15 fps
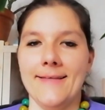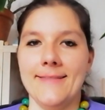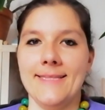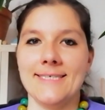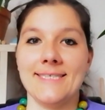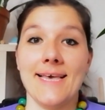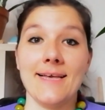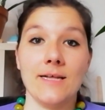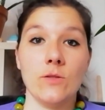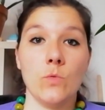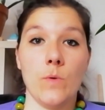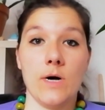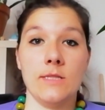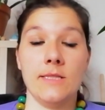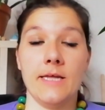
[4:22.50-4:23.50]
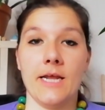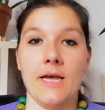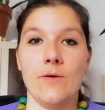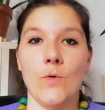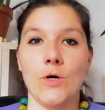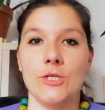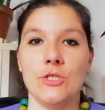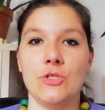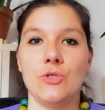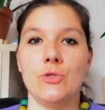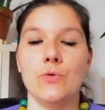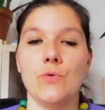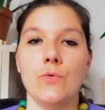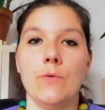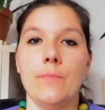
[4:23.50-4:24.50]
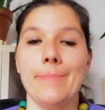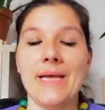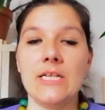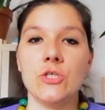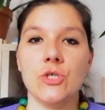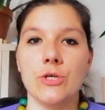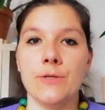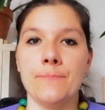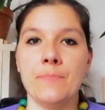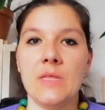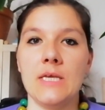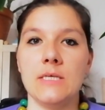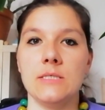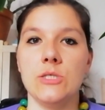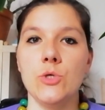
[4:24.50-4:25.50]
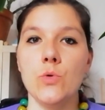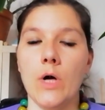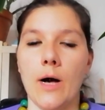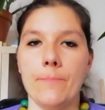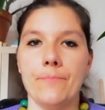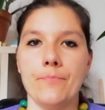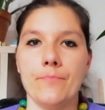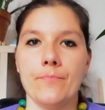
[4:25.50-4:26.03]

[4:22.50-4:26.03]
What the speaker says: The second one that I wanted to mention is Yucca.